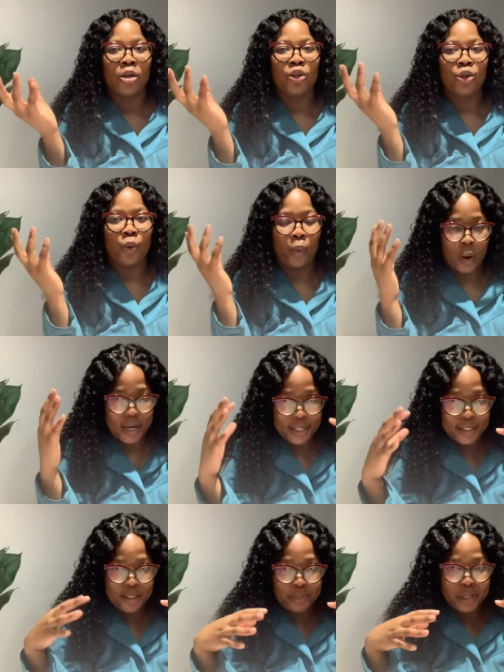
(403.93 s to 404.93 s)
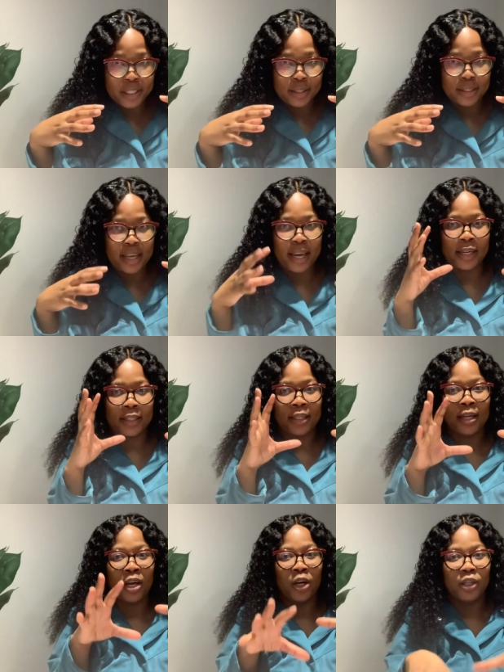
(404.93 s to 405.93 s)
to what is being said
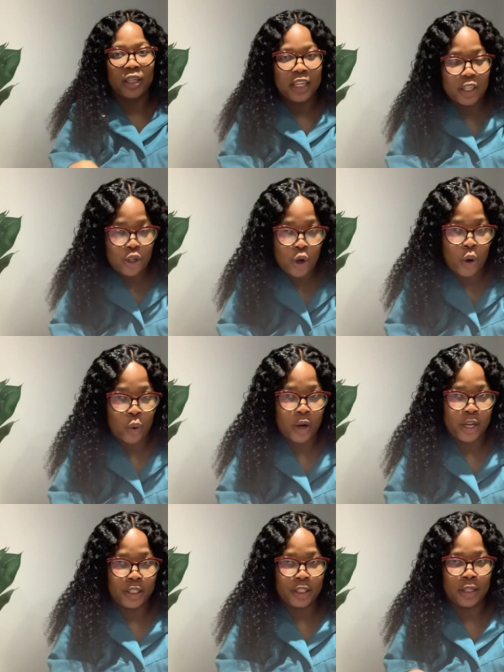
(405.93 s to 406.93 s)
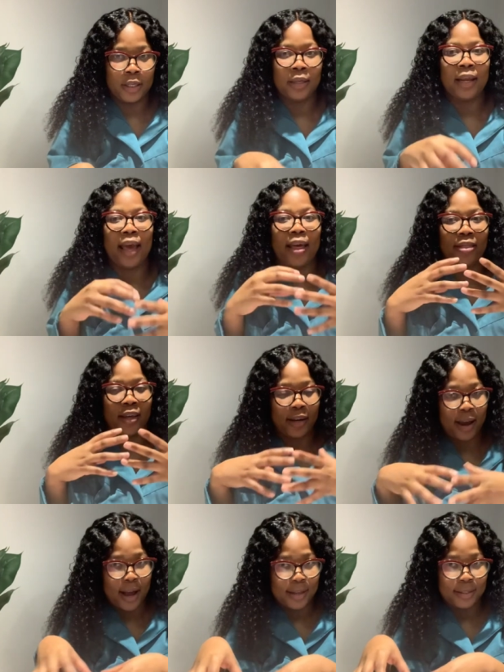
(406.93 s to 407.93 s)
read your question and then
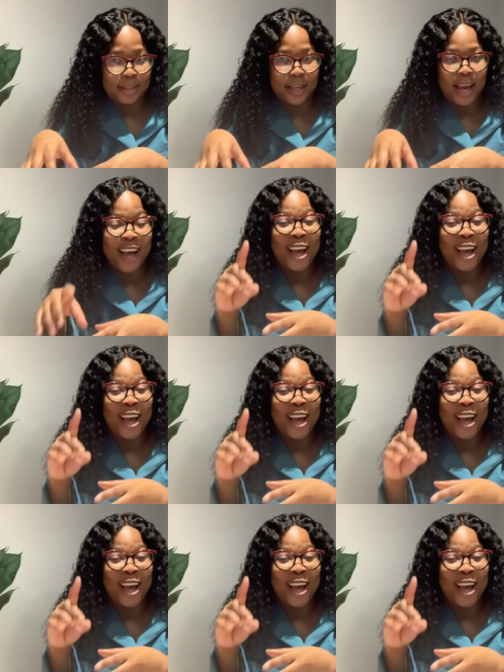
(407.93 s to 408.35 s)
answer